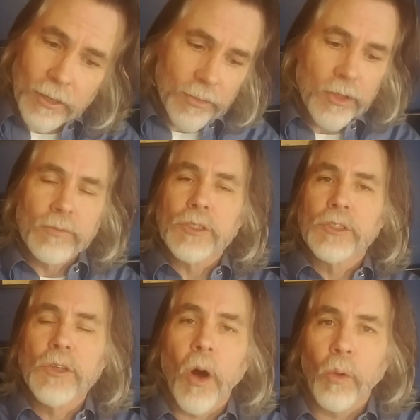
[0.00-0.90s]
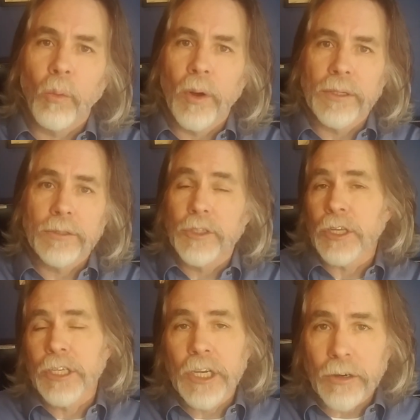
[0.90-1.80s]
the result was the
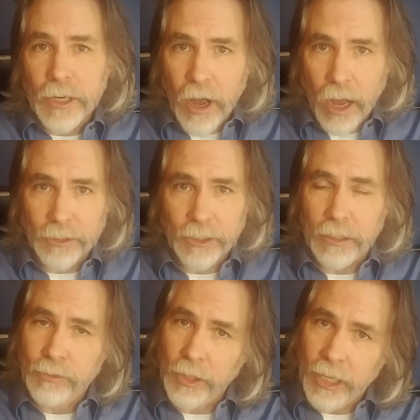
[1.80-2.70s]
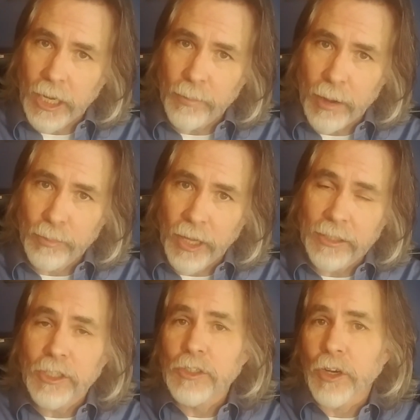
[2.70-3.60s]
curiosity of looking at my blood
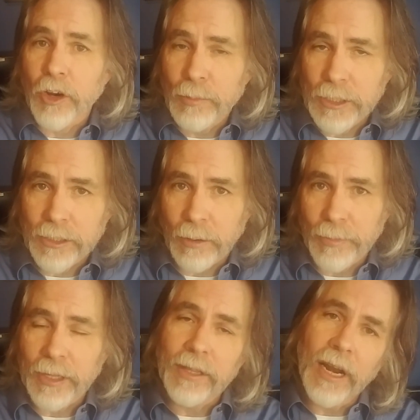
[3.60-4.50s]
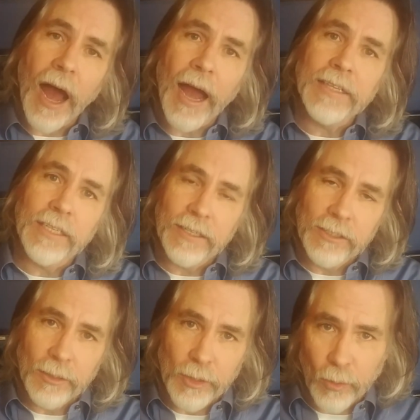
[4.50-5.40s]
determined something that I needed
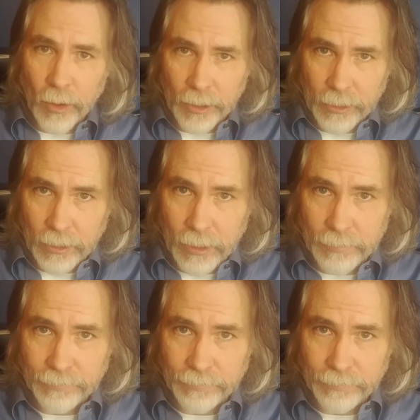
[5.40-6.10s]
to be working on.